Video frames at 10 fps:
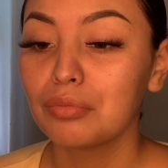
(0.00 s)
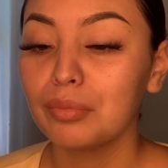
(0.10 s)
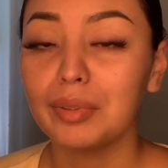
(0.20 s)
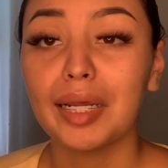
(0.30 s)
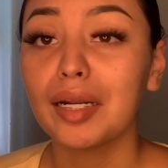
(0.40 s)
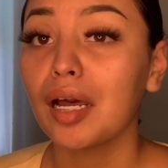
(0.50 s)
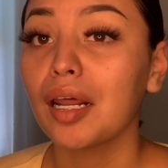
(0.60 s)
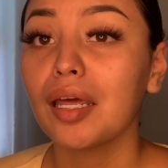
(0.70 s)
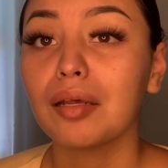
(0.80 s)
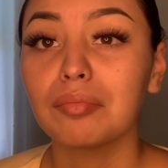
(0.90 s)
they not
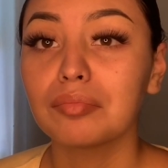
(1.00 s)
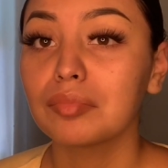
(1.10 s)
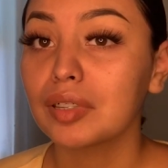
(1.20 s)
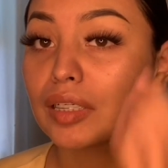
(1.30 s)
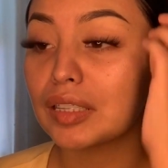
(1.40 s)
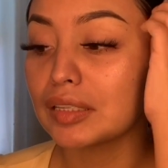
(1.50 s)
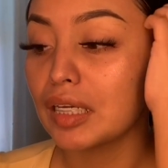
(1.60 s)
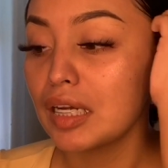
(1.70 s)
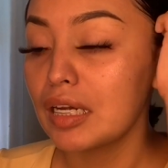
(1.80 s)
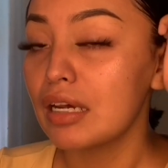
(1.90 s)
it. Because
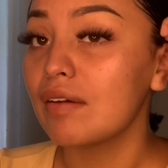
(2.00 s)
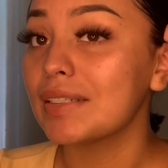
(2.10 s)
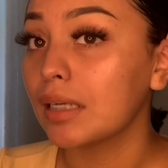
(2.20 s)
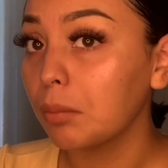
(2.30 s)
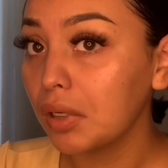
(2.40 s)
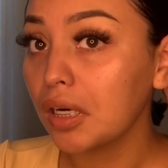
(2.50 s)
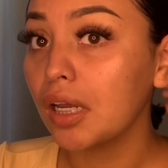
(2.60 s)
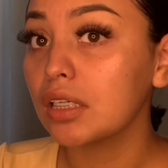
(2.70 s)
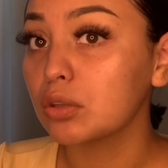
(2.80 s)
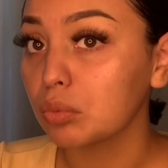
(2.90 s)
if somebody
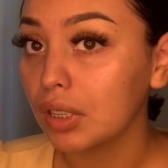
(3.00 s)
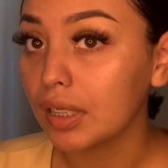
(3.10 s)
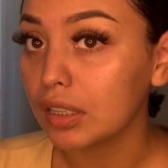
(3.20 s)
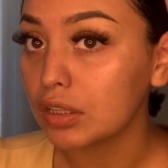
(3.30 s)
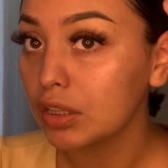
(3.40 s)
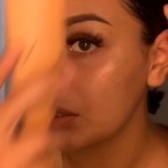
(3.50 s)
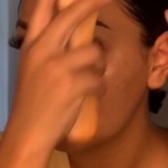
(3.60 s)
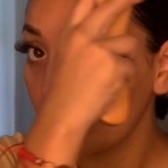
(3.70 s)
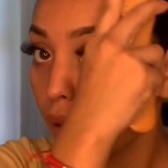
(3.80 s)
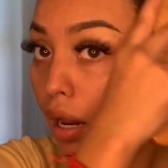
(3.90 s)
is really into
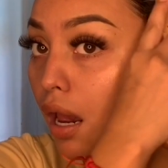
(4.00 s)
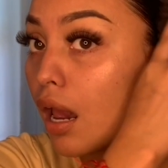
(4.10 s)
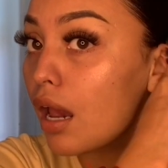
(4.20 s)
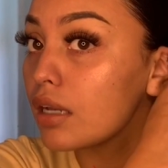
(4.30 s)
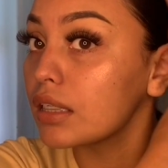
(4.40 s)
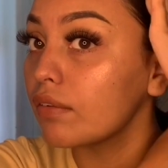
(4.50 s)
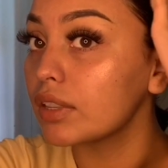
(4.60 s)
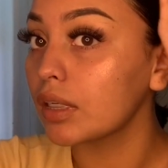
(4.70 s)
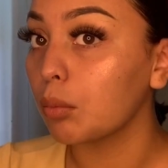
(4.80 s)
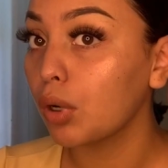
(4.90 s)
you, if
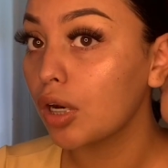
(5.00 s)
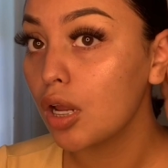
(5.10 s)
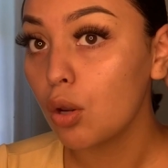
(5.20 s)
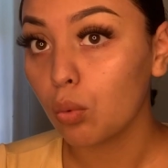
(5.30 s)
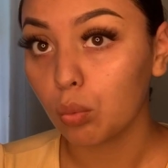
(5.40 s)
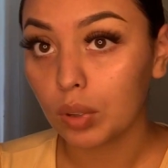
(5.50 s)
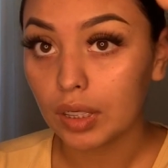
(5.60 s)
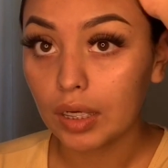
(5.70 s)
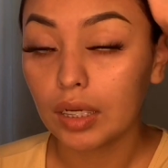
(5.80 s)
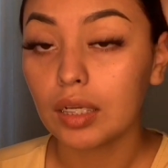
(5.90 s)
someone
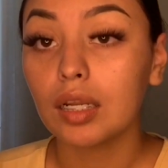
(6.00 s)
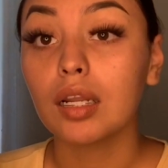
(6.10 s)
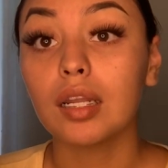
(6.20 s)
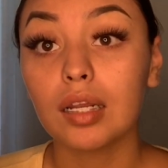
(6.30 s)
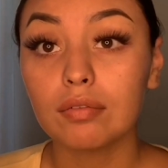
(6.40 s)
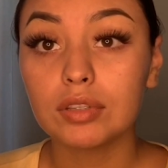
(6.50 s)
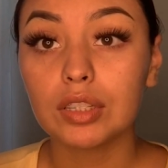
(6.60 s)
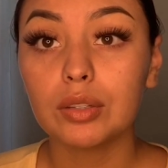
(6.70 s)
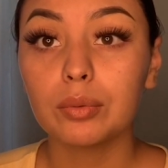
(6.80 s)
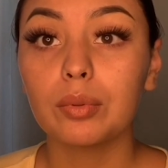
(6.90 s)
really loves
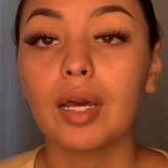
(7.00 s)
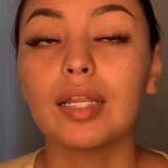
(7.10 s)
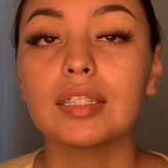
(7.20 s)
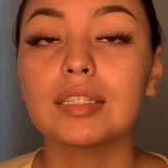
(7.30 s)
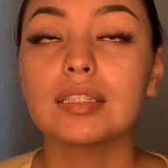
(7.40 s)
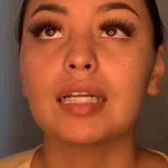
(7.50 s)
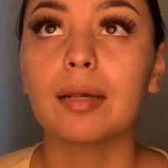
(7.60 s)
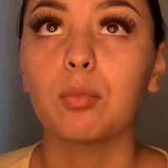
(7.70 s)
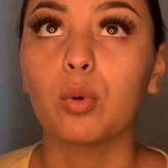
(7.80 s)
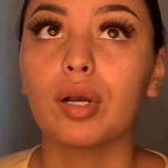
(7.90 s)
you, and this is like
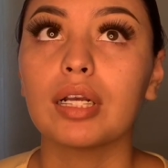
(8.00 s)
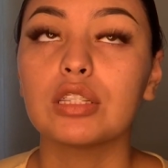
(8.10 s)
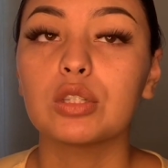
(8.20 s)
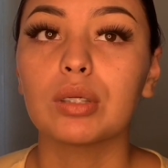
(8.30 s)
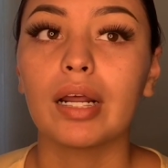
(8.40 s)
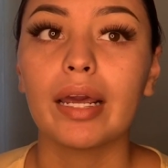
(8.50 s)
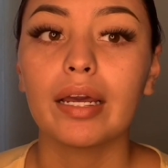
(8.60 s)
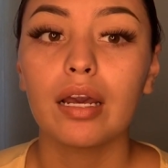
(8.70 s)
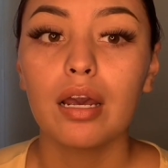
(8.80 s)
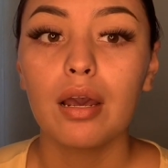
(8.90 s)
more into like
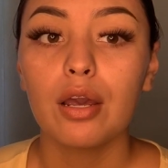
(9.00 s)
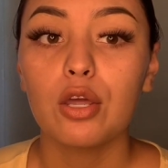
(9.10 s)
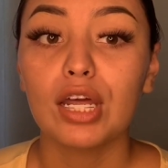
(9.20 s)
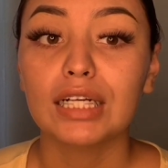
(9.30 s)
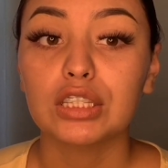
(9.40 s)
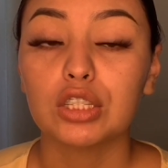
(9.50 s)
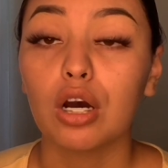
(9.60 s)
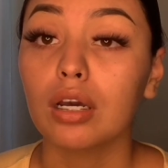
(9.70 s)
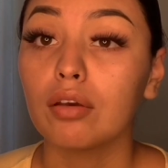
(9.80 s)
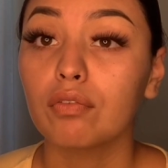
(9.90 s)
you guys are
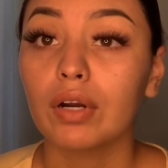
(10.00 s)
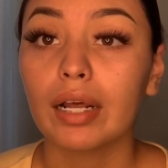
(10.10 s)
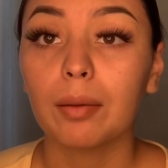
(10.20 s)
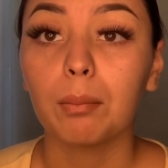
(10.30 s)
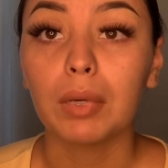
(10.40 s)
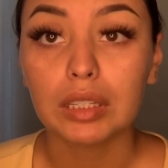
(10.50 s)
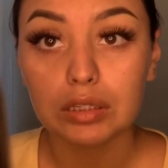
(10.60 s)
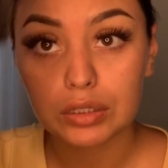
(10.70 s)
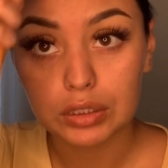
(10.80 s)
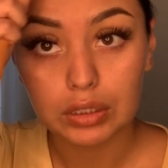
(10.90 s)
talking for like a
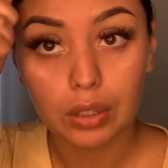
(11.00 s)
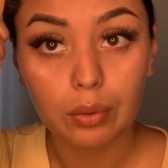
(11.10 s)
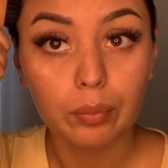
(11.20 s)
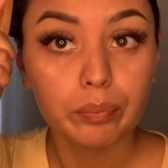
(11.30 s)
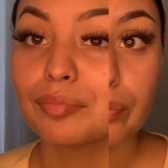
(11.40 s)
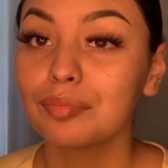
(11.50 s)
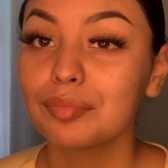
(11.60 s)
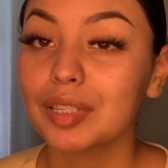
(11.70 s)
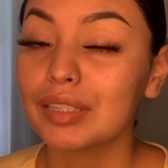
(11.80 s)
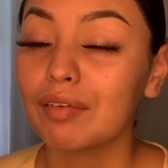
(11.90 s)
month or so,
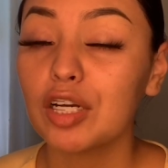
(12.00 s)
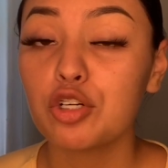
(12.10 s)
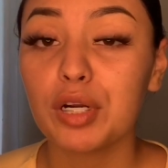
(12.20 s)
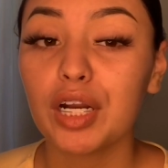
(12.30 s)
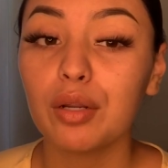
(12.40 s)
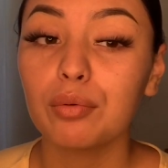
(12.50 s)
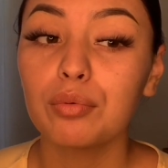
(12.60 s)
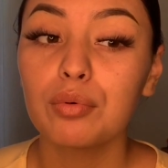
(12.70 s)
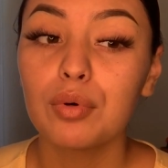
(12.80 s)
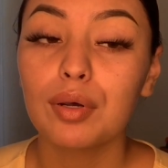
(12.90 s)
if they're treating you
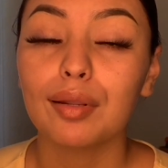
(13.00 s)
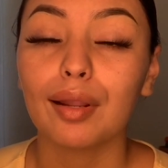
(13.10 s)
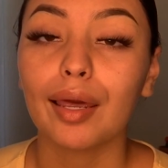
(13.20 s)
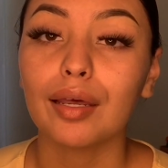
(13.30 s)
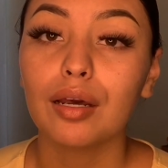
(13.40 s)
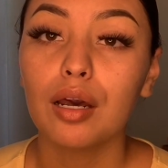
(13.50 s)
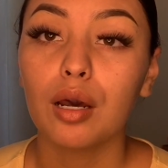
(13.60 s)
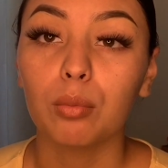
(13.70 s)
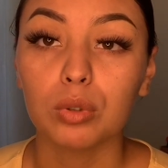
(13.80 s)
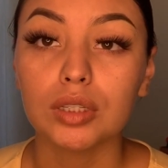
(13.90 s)
like a
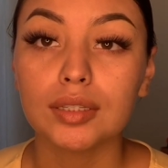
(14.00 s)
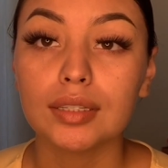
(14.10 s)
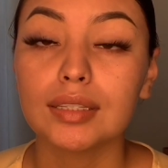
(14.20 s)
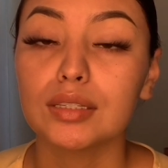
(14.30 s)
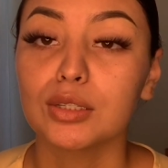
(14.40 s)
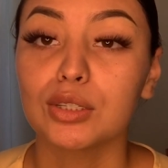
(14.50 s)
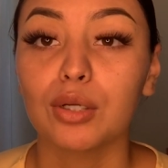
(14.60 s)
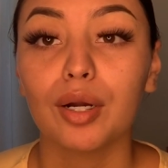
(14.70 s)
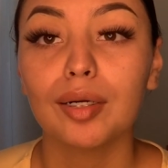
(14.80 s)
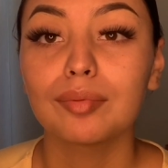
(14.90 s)
princess since the start,